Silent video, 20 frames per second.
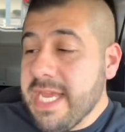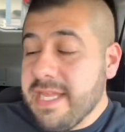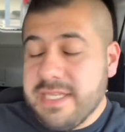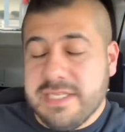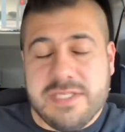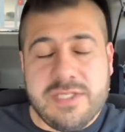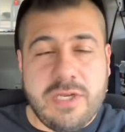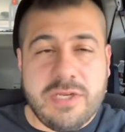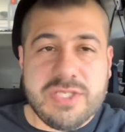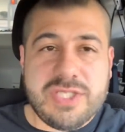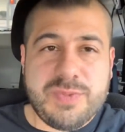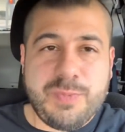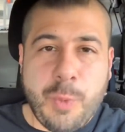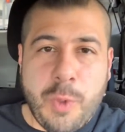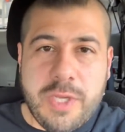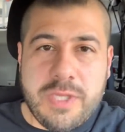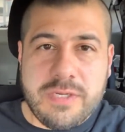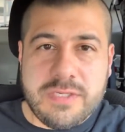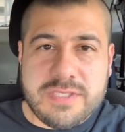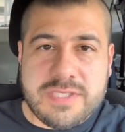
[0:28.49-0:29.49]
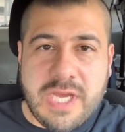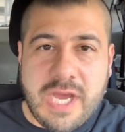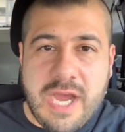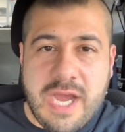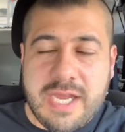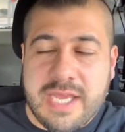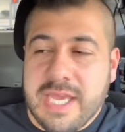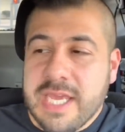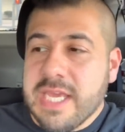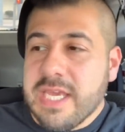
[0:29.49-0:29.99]
This is all spoiler
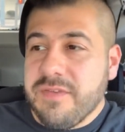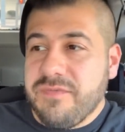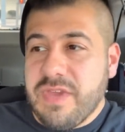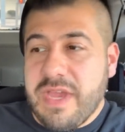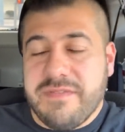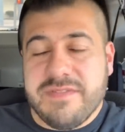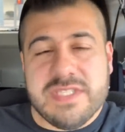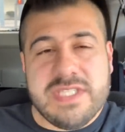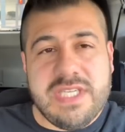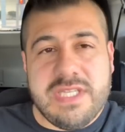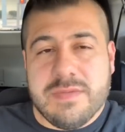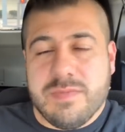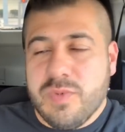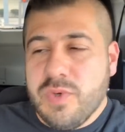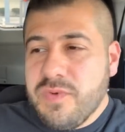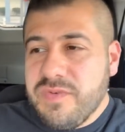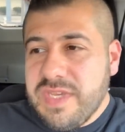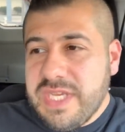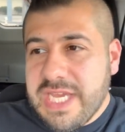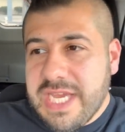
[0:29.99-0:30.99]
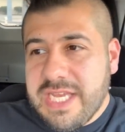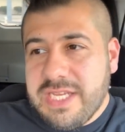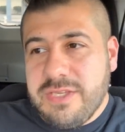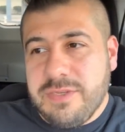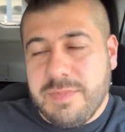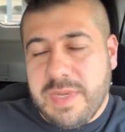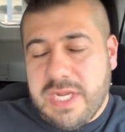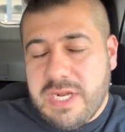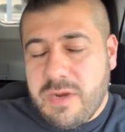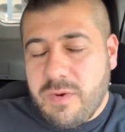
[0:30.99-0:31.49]
talk. If you have haven't seen the movie yet,
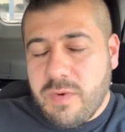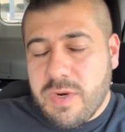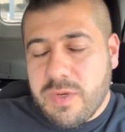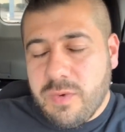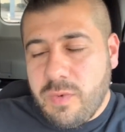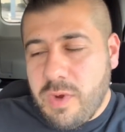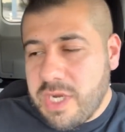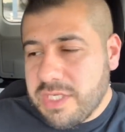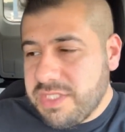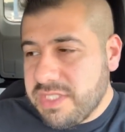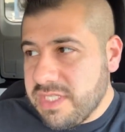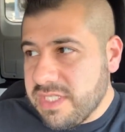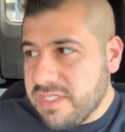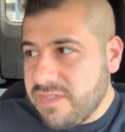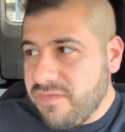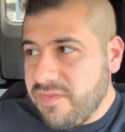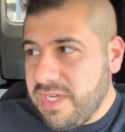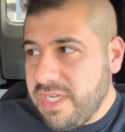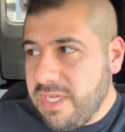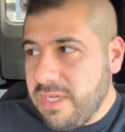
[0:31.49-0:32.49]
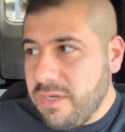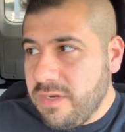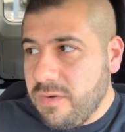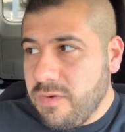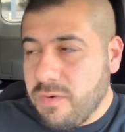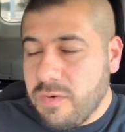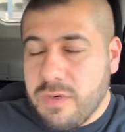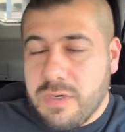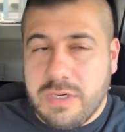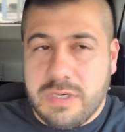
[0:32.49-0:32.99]
you may not want to watch this video
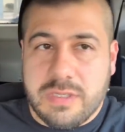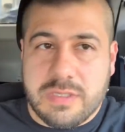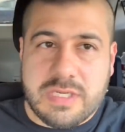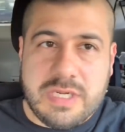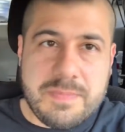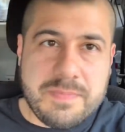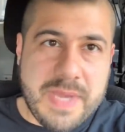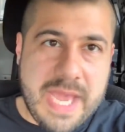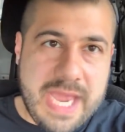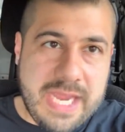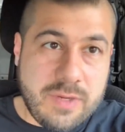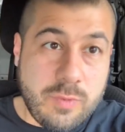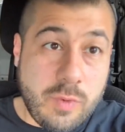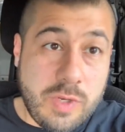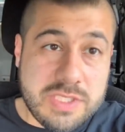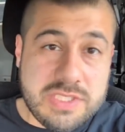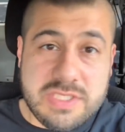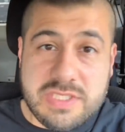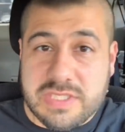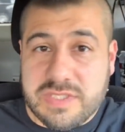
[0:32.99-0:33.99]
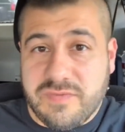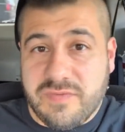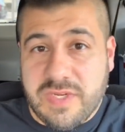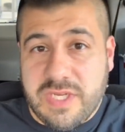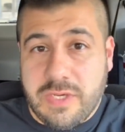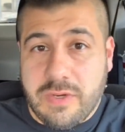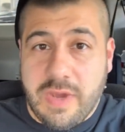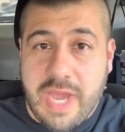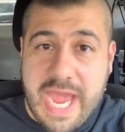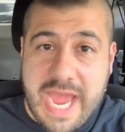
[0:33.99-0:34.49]
or come back and watch this
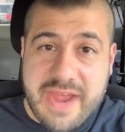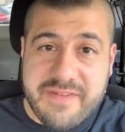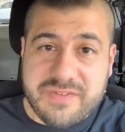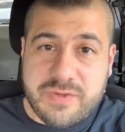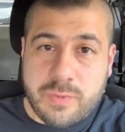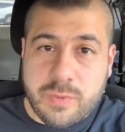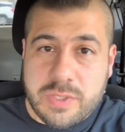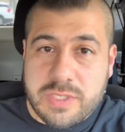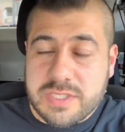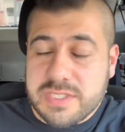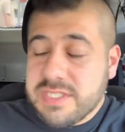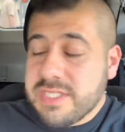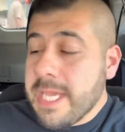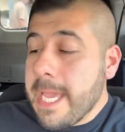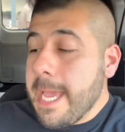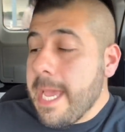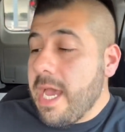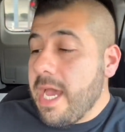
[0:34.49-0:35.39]
video afterwards.